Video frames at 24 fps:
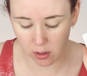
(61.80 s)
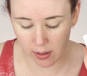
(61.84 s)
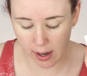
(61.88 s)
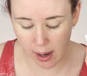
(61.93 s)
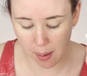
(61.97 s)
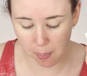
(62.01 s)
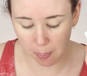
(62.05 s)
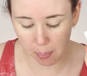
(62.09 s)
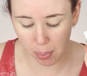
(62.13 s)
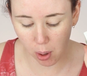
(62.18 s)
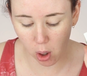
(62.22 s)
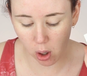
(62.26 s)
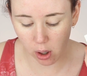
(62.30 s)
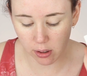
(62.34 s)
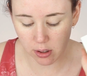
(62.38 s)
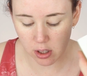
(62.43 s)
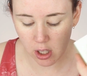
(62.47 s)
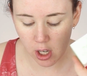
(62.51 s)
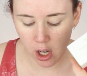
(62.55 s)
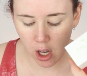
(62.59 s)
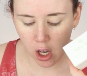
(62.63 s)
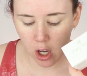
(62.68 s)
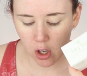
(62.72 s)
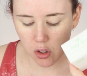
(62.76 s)
gram
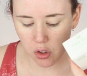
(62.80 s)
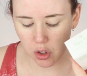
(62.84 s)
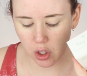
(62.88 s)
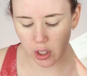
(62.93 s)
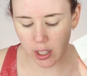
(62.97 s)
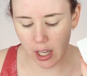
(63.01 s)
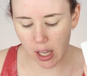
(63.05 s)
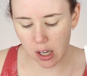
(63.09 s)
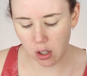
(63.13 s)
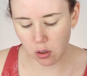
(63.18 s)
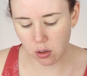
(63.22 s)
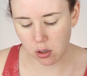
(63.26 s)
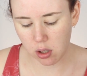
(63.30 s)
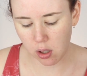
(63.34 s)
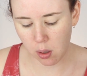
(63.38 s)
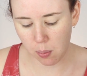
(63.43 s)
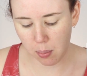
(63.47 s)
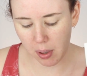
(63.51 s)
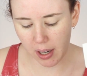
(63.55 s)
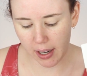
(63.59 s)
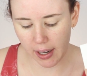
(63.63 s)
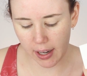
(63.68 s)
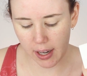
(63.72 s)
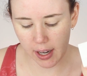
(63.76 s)
pot. You can also
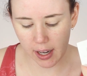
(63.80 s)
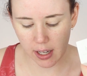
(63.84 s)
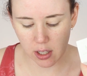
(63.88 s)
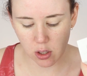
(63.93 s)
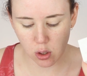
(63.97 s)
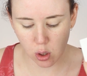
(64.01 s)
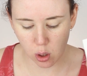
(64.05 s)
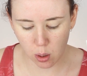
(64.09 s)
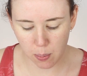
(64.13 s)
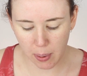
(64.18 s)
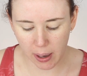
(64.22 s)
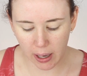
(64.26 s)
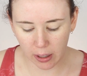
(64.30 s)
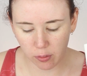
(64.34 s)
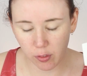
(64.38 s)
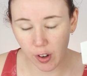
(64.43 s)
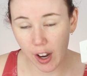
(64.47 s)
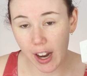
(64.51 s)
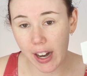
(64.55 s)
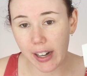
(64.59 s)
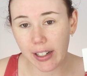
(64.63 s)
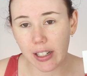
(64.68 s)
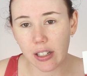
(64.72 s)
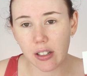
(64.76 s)
buy a two pack
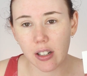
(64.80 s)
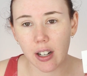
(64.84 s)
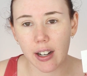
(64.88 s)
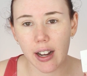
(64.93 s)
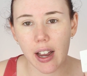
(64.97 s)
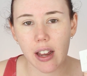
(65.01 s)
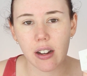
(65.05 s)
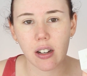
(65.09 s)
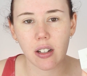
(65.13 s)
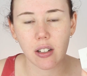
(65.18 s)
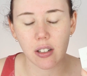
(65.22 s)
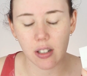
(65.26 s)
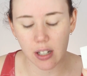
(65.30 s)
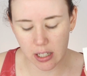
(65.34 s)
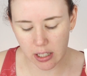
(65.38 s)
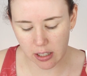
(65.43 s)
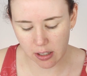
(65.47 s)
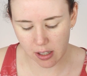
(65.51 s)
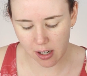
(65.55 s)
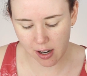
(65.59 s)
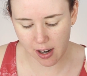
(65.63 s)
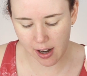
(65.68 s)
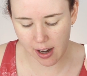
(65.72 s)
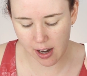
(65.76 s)
for
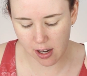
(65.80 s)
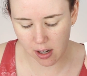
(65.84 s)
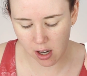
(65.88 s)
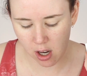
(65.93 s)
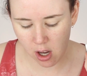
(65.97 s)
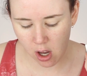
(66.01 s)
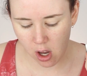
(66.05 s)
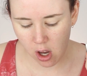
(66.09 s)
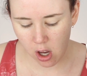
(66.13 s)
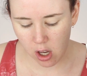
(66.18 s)
$89.99.